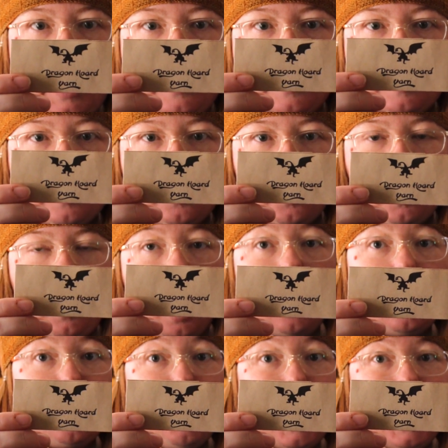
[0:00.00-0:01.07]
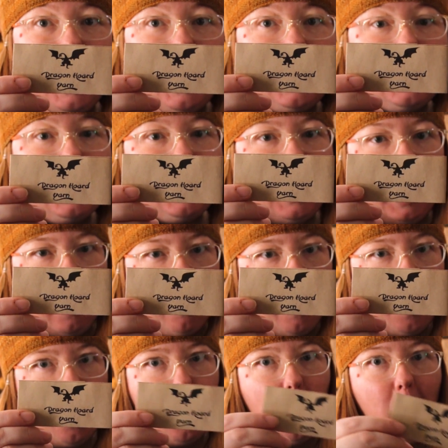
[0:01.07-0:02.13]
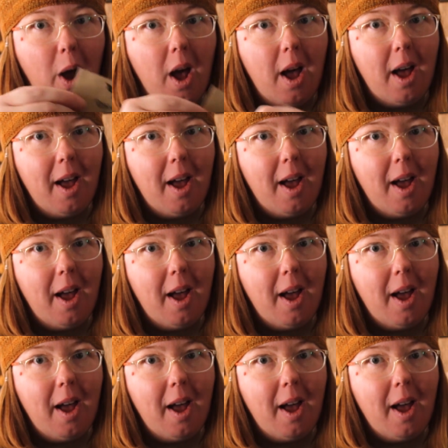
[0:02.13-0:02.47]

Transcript: This is her colorway Tarot. I'm